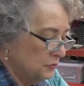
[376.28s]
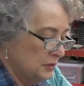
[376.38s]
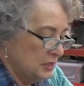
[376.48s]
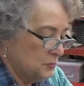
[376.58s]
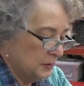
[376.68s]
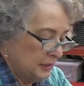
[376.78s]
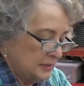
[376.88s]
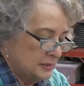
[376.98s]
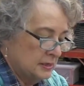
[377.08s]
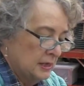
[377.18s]
for these
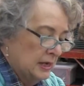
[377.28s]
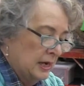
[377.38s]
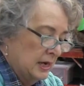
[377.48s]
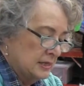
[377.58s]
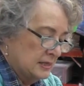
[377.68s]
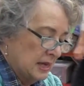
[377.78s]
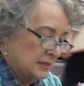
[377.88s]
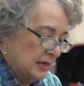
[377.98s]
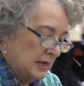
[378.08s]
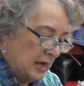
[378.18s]
pleats is
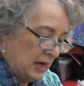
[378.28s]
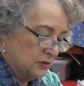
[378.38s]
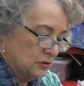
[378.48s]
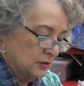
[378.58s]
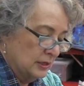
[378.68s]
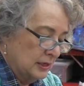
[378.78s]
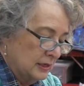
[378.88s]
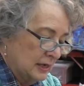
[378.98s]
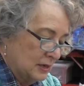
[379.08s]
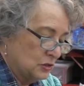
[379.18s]
that they actually
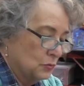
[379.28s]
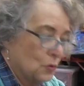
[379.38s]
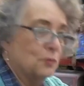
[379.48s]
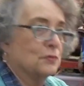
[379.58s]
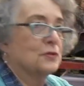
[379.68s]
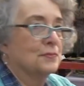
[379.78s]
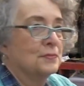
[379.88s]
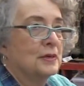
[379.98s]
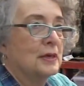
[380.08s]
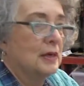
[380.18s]
catch warmth,
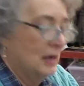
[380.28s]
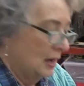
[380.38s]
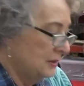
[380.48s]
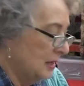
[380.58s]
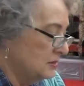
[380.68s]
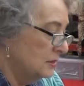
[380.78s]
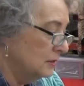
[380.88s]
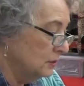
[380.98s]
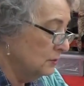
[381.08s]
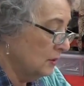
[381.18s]
and that's
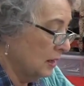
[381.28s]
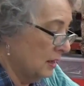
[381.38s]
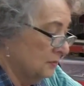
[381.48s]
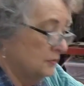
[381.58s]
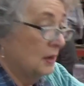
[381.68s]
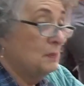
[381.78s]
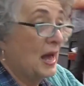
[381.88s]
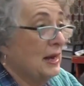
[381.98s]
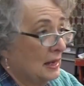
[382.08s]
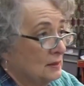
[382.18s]
in lieu of a
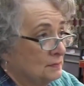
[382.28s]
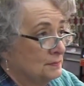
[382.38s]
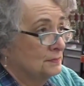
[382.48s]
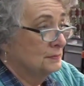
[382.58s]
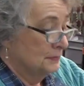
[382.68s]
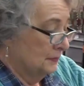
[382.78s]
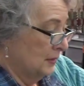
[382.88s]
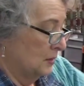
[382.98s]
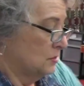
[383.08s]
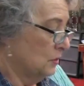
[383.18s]
batting.
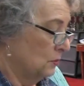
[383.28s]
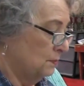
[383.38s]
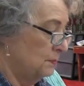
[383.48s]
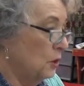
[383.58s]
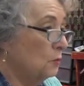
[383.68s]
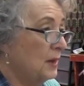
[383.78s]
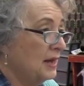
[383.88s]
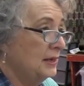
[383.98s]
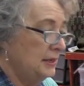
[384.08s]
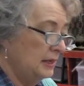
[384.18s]
So no
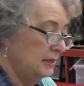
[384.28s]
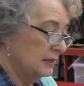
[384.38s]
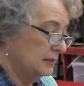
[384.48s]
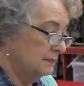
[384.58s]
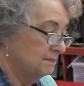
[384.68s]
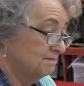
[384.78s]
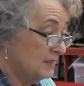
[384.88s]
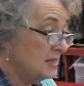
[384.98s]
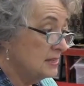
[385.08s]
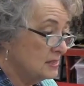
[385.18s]
batting needed
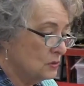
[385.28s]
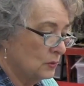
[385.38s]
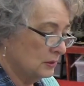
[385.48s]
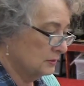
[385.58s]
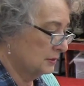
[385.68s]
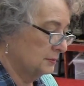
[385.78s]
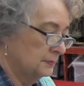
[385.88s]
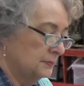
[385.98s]
in this quilt.